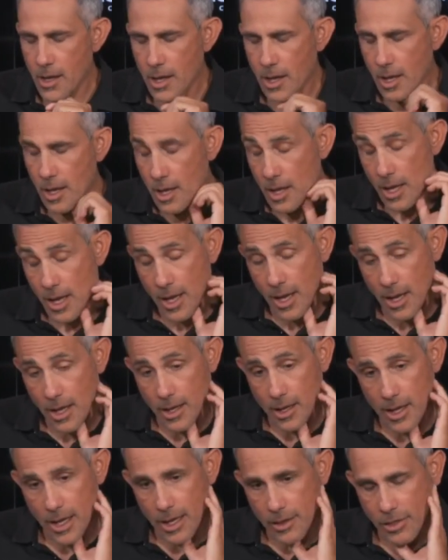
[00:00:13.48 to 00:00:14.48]
Yeah,
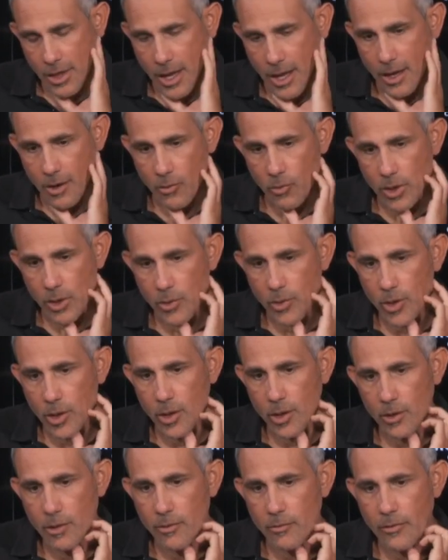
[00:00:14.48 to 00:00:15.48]
I thought we
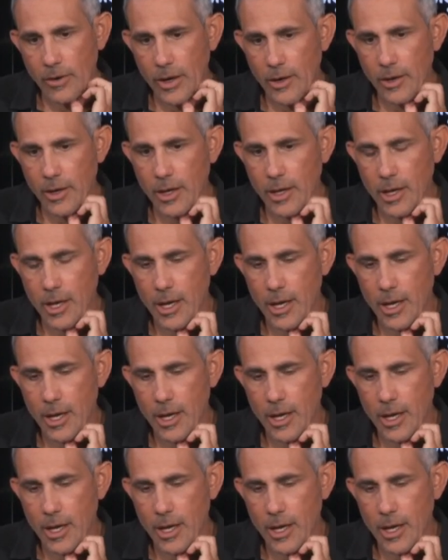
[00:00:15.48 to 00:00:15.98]
were very